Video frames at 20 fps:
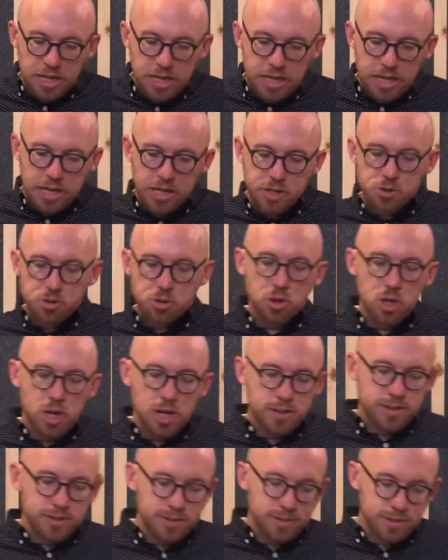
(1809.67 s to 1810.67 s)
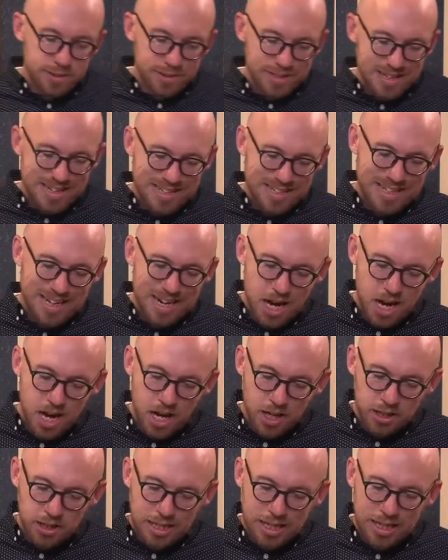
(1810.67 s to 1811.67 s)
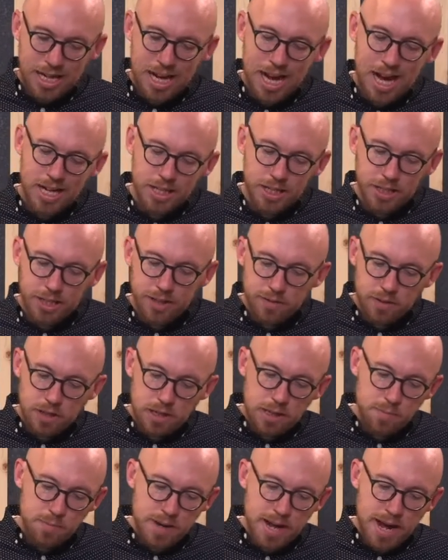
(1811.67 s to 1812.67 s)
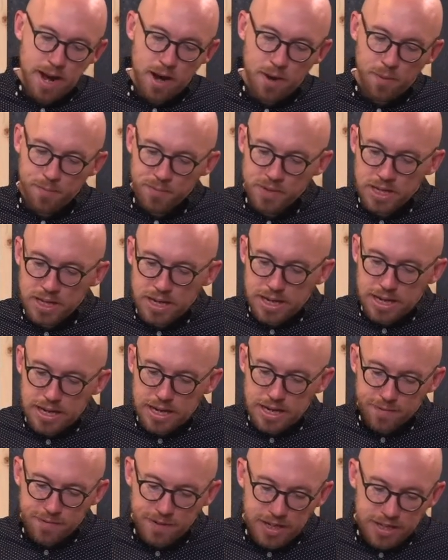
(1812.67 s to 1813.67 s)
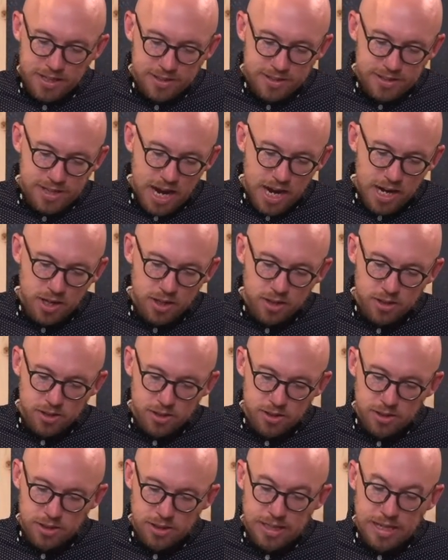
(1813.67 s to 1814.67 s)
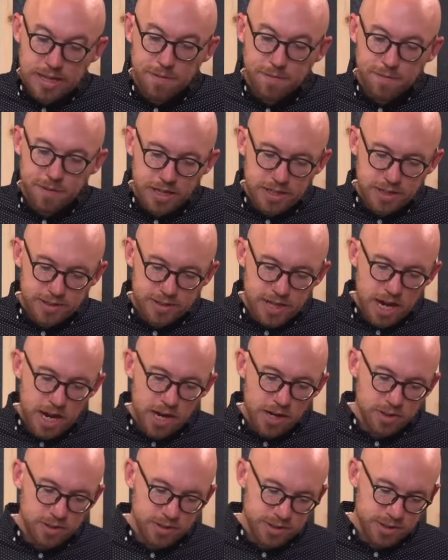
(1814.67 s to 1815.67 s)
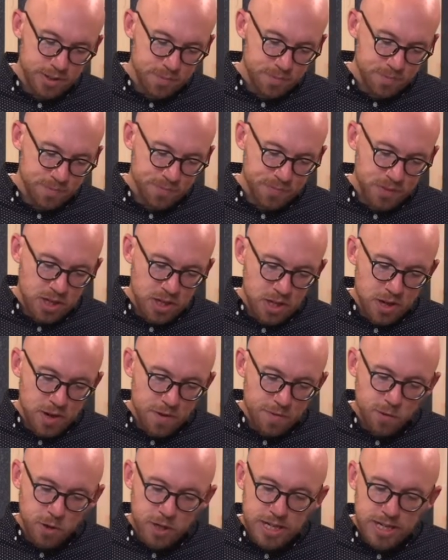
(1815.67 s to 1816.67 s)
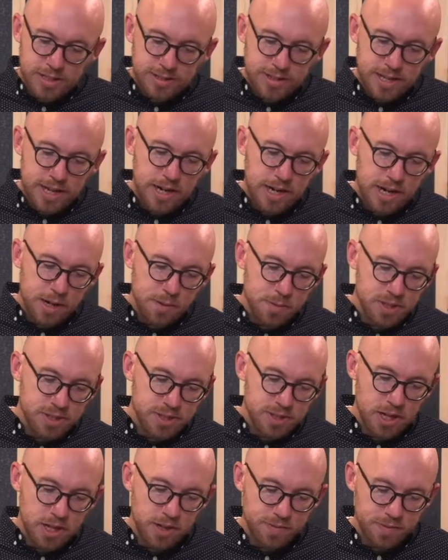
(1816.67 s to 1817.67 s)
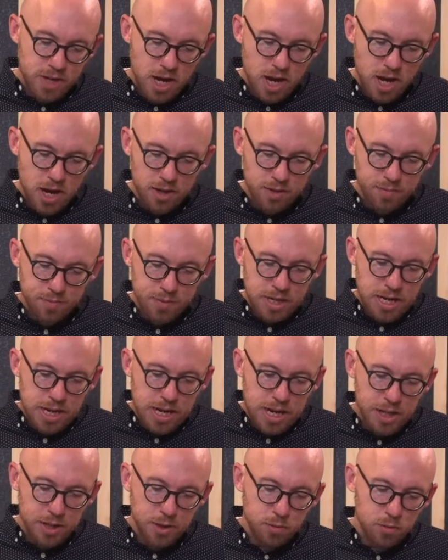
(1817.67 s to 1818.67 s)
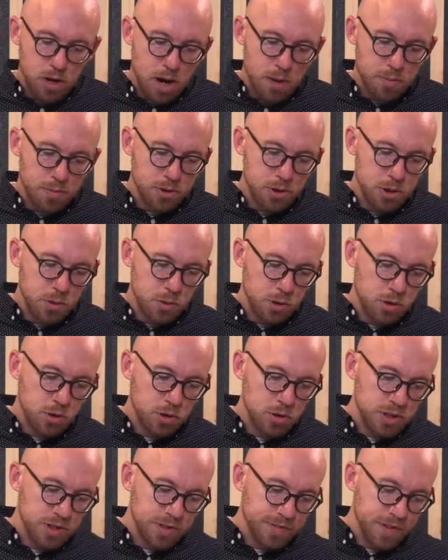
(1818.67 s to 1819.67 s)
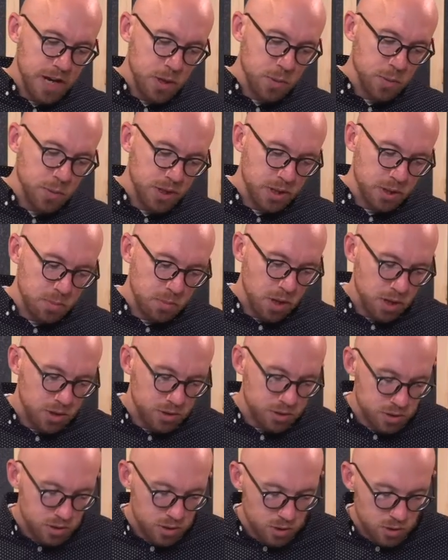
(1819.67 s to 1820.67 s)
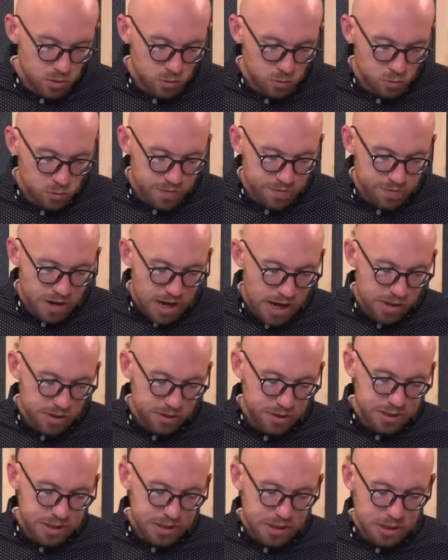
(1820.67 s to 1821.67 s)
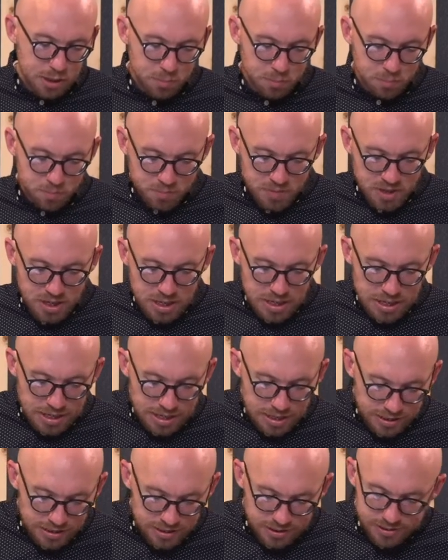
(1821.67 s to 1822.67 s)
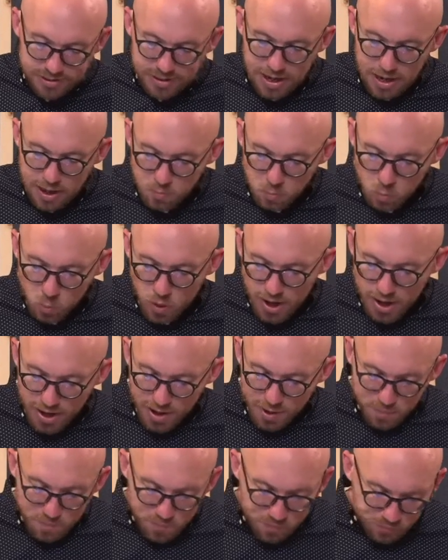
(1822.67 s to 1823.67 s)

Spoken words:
He trusts in God. Let God deliver him now. And if he desires him. For he said, 'I am the Son of God.'" And the robbers who were crucified with him also reviled him in the same way.